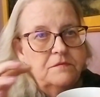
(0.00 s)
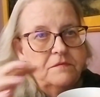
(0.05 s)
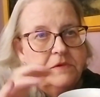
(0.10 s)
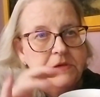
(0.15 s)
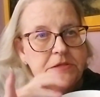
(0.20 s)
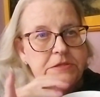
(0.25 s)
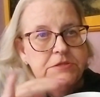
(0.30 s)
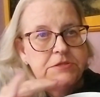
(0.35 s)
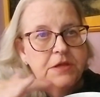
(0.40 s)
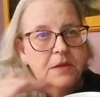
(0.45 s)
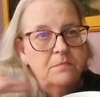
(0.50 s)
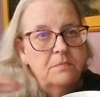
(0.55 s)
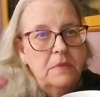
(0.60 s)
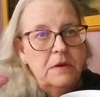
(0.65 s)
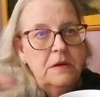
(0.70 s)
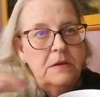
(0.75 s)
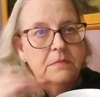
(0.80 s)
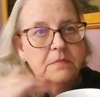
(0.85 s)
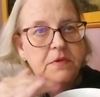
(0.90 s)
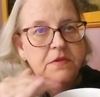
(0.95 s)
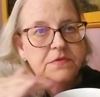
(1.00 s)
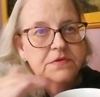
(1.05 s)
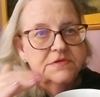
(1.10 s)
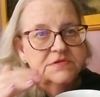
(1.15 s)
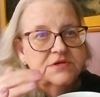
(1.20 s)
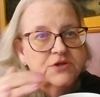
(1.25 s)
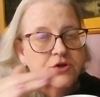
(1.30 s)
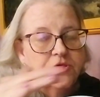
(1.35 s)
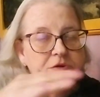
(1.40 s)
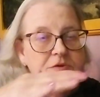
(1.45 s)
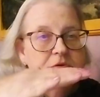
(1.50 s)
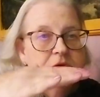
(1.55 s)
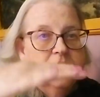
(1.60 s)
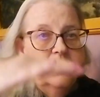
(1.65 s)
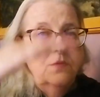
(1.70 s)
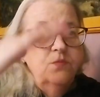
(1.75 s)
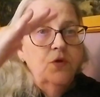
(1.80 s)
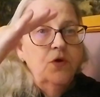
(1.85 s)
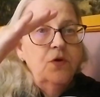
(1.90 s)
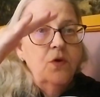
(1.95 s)
finish that bottom of the skirt. And
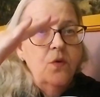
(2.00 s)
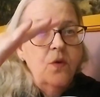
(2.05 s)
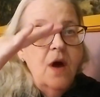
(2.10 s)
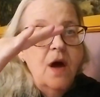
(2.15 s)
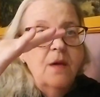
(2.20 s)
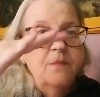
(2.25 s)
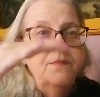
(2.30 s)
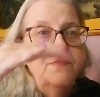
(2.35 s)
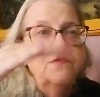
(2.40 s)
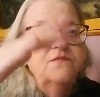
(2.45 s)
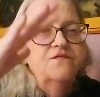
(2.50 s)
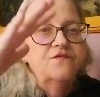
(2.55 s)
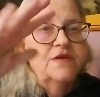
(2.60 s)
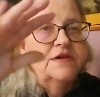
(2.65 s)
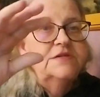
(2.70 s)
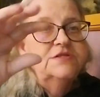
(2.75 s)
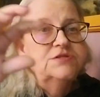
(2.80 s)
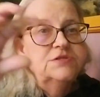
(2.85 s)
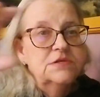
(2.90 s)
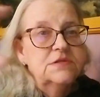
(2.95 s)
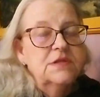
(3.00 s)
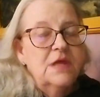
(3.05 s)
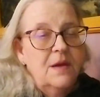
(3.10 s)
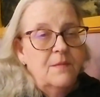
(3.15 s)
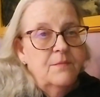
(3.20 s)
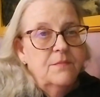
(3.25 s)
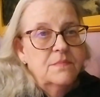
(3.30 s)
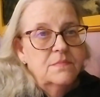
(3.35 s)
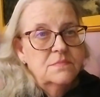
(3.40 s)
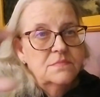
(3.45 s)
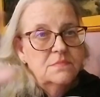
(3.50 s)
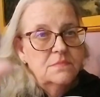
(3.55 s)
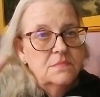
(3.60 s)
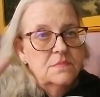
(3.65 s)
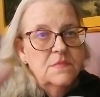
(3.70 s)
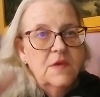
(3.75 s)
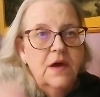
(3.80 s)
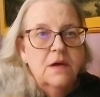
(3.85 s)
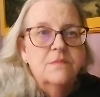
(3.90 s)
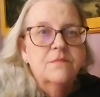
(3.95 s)
then we'll go up and finish that.
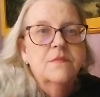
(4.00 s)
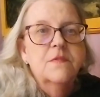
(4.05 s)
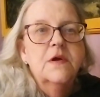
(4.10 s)
Yeah.